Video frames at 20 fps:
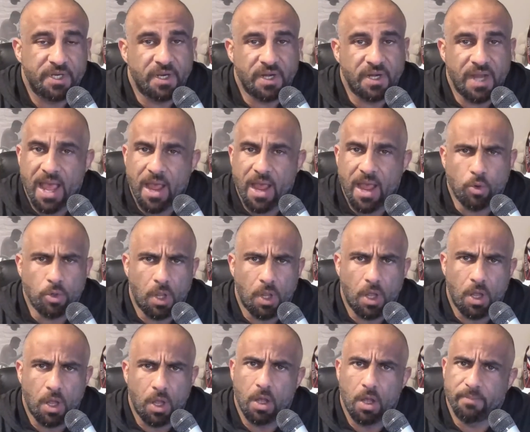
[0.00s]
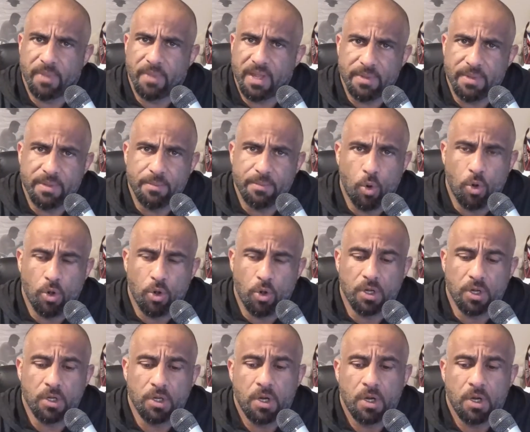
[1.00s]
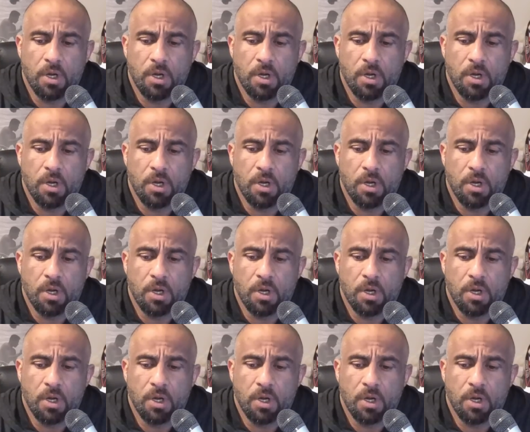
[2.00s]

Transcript: an hour long, maybe more,